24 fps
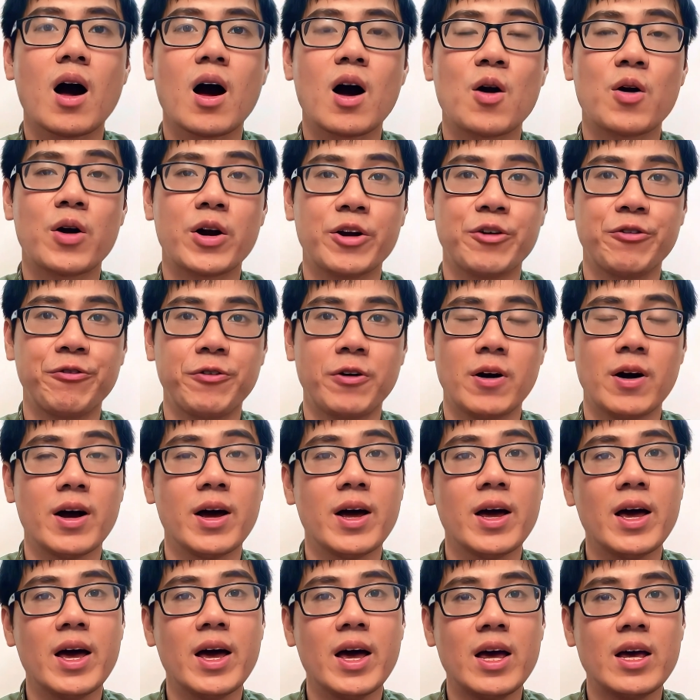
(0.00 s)
However,
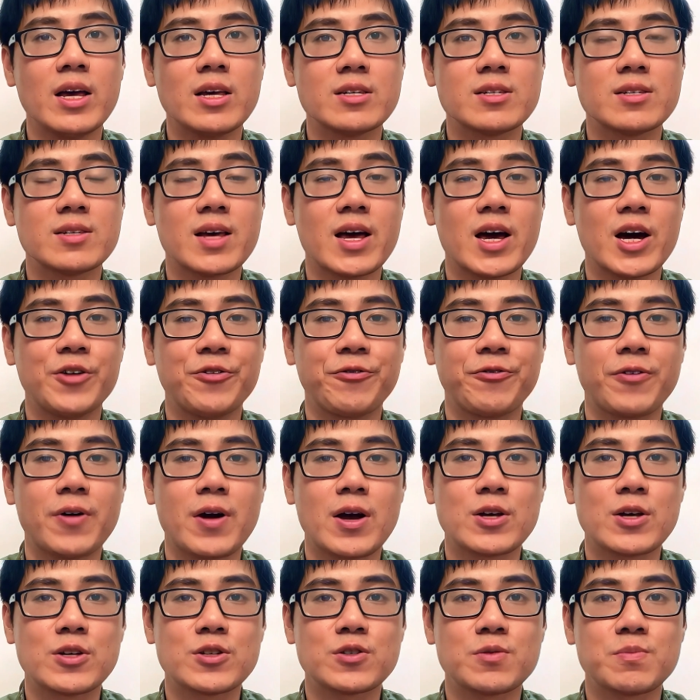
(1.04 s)
as I
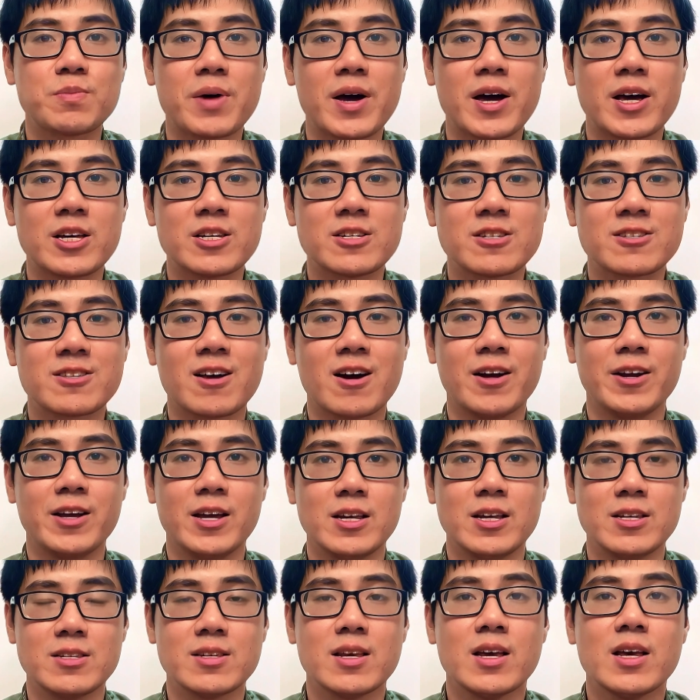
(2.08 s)
advance my
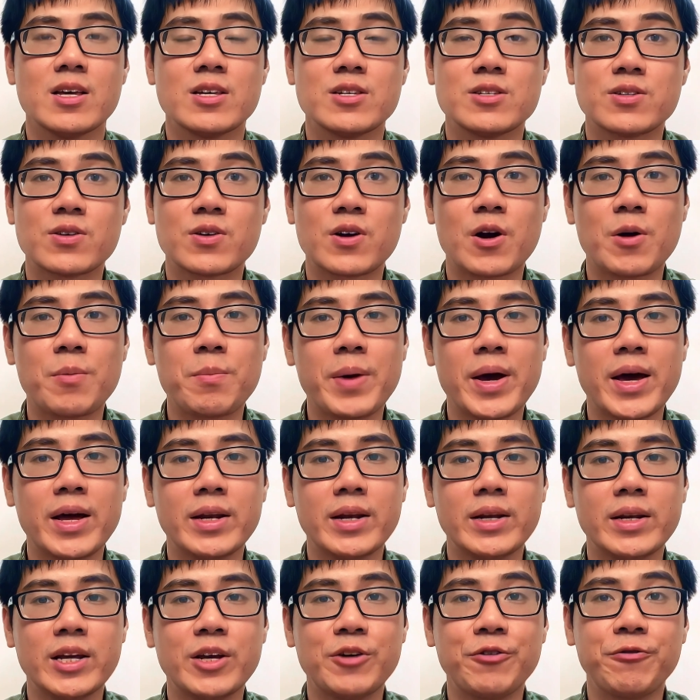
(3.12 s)
studies, there are
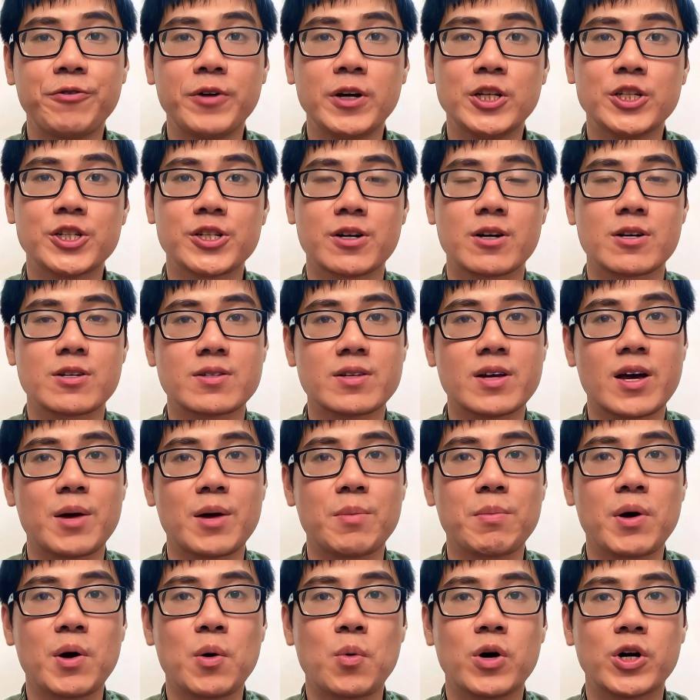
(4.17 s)
many features
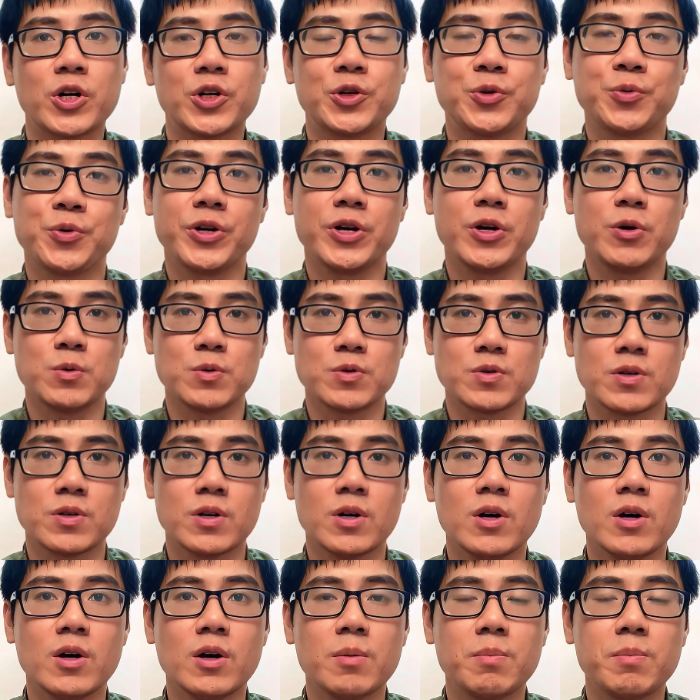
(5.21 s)
I might want to use,